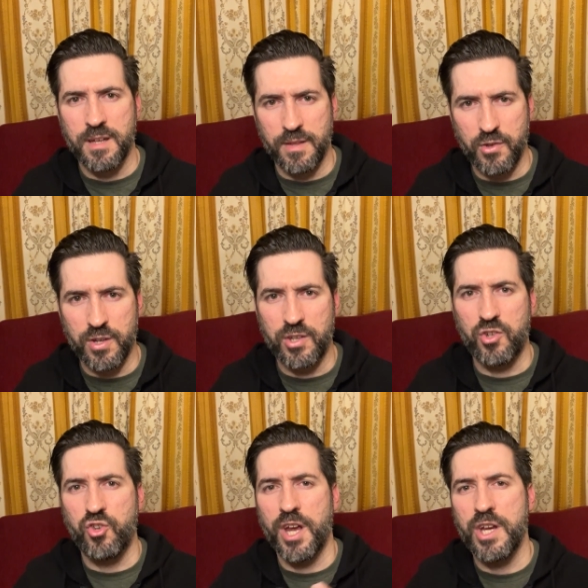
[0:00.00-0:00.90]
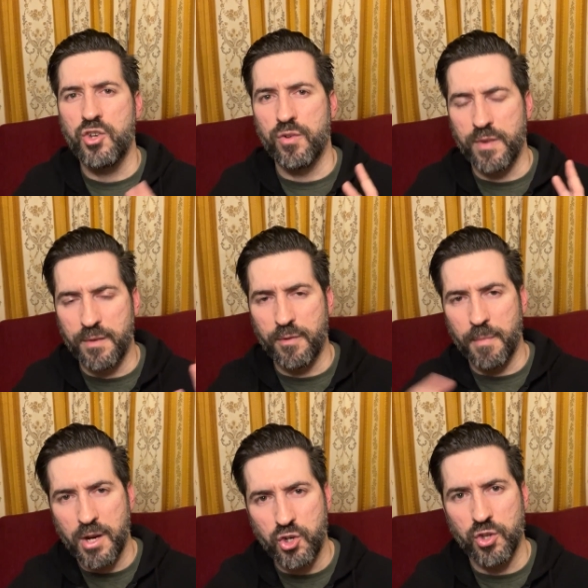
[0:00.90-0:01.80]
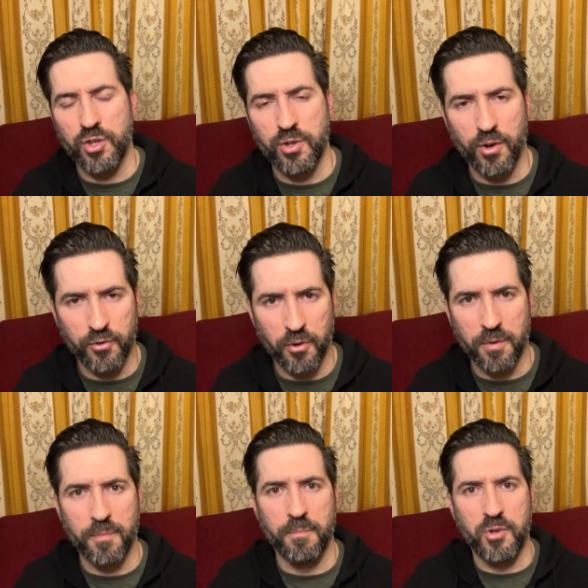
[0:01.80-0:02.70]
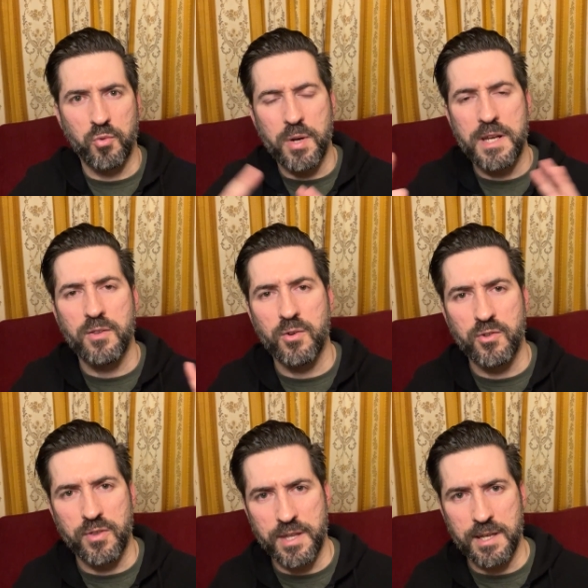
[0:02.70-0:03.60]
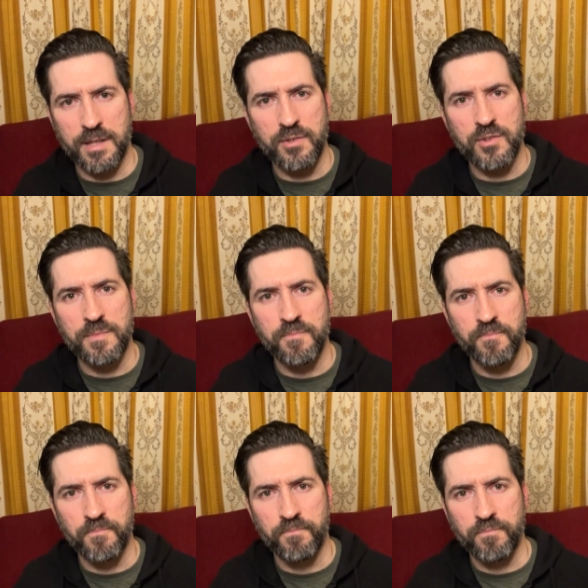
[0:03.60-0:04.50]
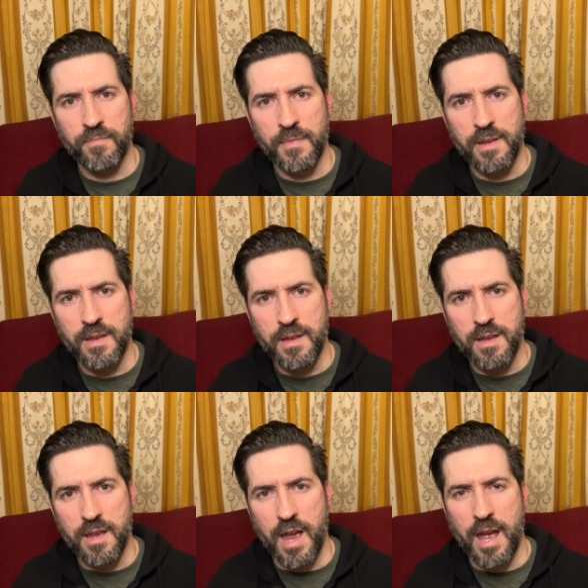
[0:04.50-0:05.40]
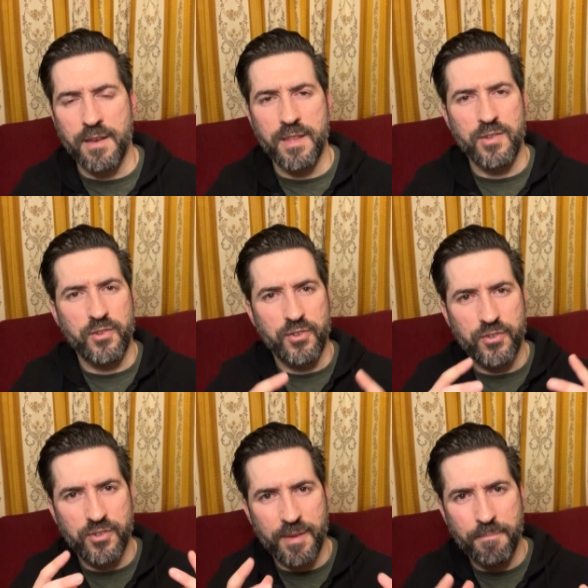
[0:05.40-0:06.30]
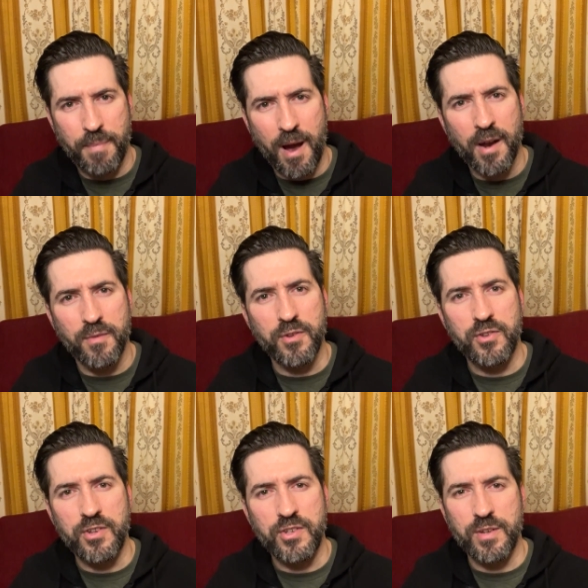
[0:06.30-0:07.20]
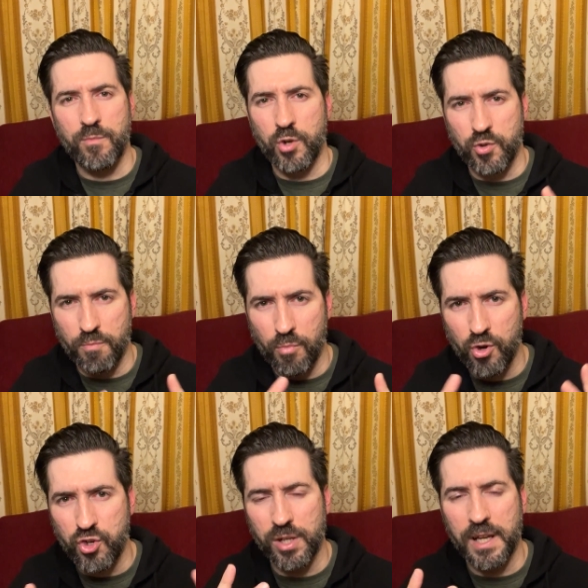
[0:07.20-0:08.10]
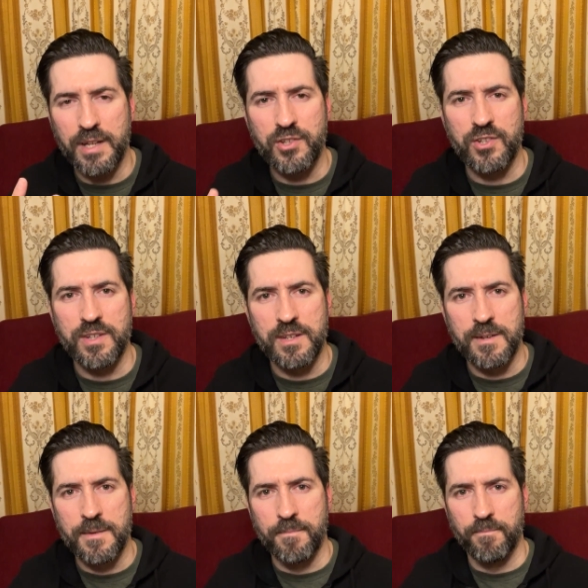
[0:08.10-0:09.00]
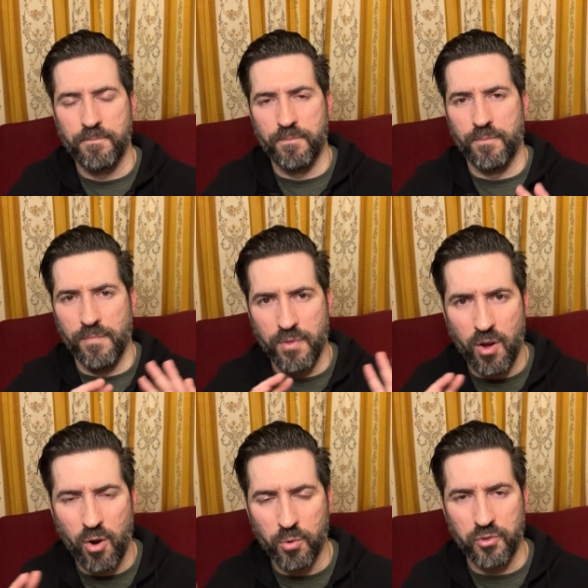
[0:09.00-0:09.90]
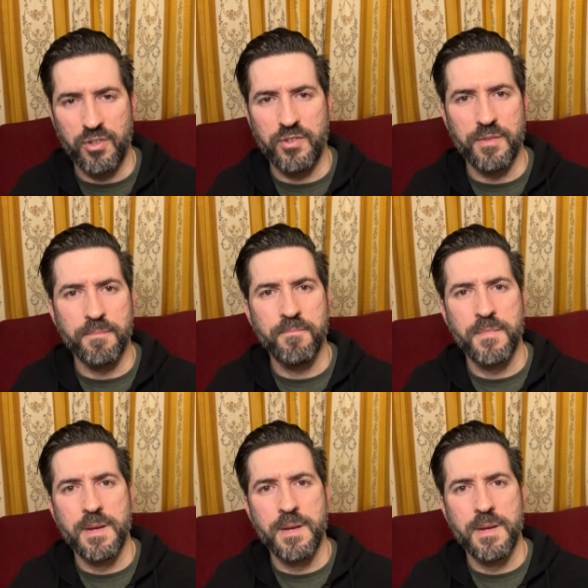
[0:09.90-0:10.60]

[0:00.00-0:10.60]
there's an exchange of information that goes on between those things. And there's some part of the system which modulates the whole system